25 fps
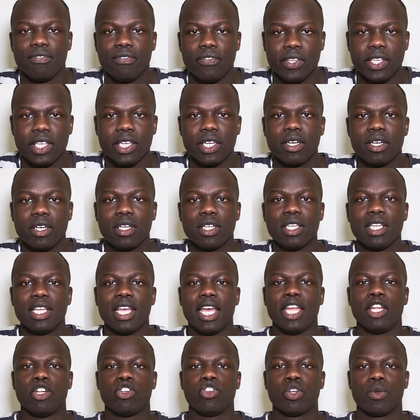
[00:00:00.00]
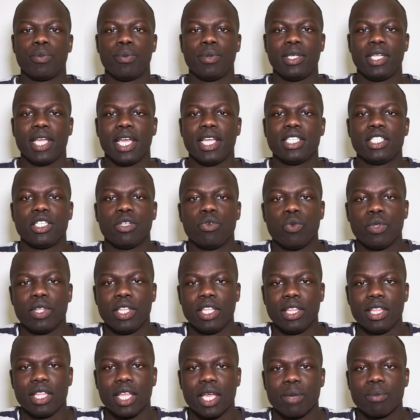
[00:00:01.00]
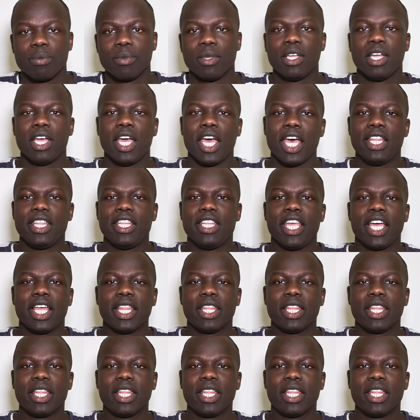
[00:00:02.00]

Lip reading: fear and trepidation within them, and